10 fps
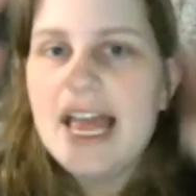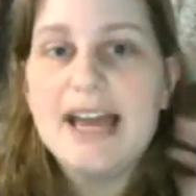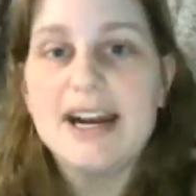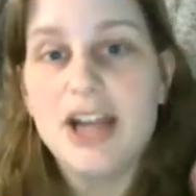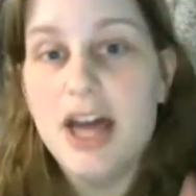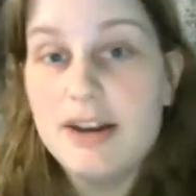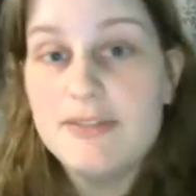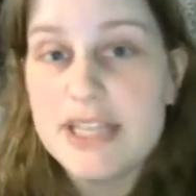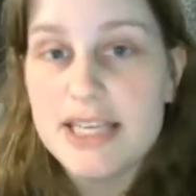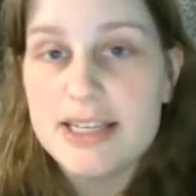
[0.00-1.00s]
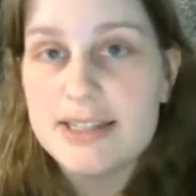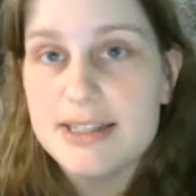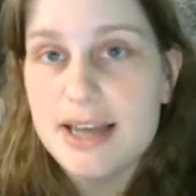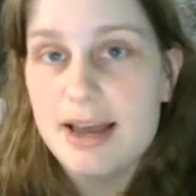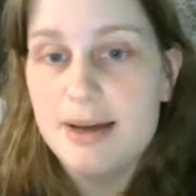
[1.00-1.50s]
a lot of
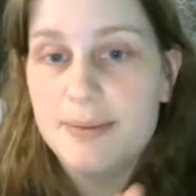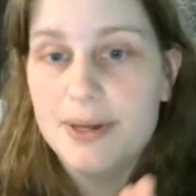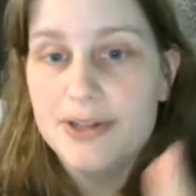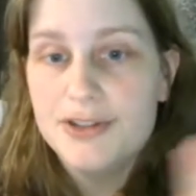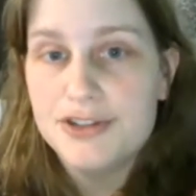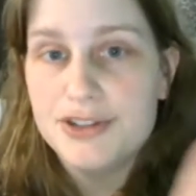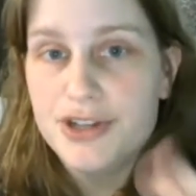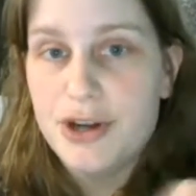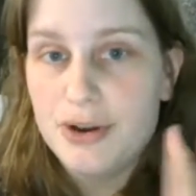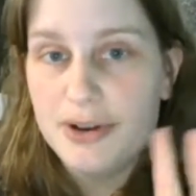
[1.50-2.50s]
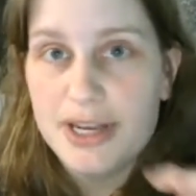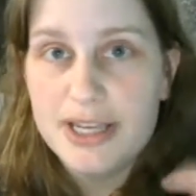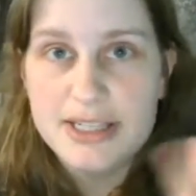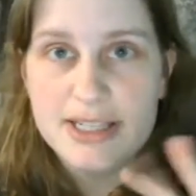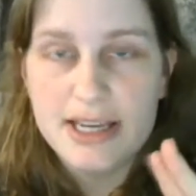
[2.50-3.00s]
these dog
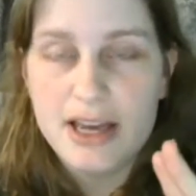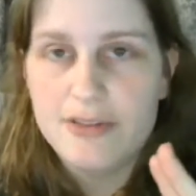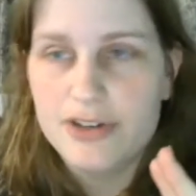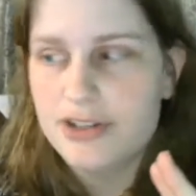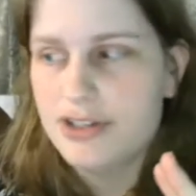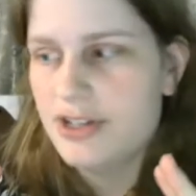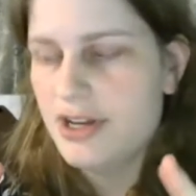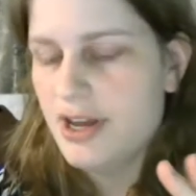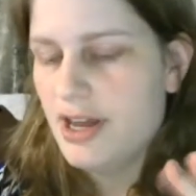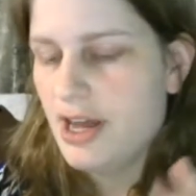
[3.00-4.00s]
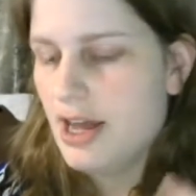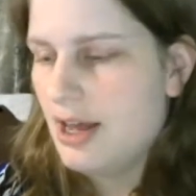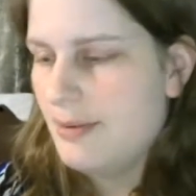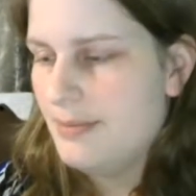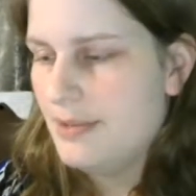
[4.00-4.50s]
seat covers
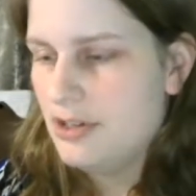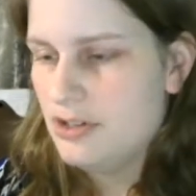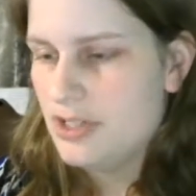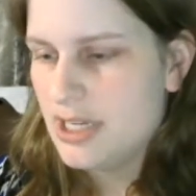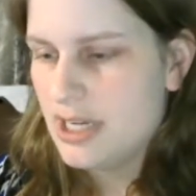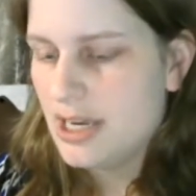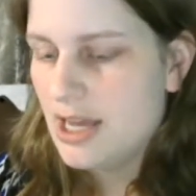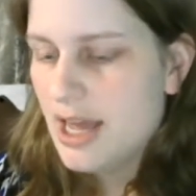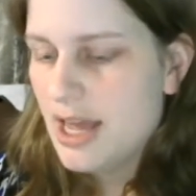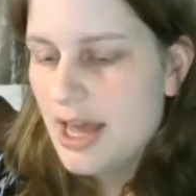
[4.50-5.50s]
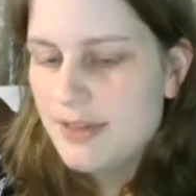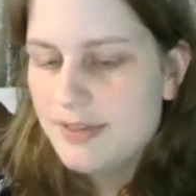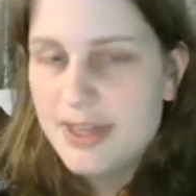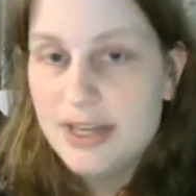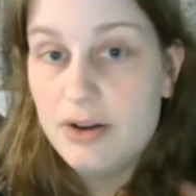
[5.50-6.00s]
that you see,
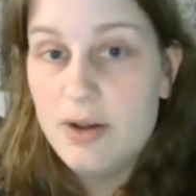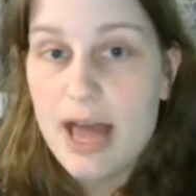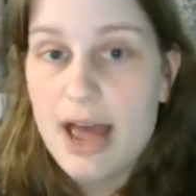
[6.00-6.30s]
they don't